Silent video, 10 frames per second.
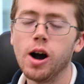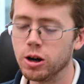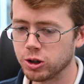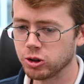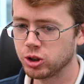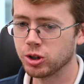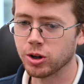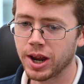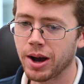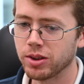
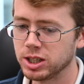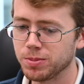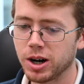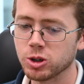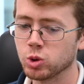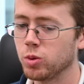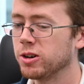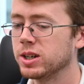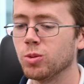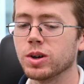understood how these models
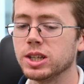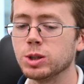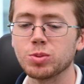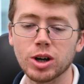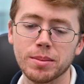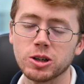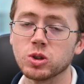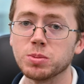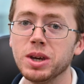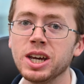worked and what these
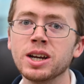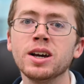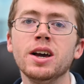parameters mean.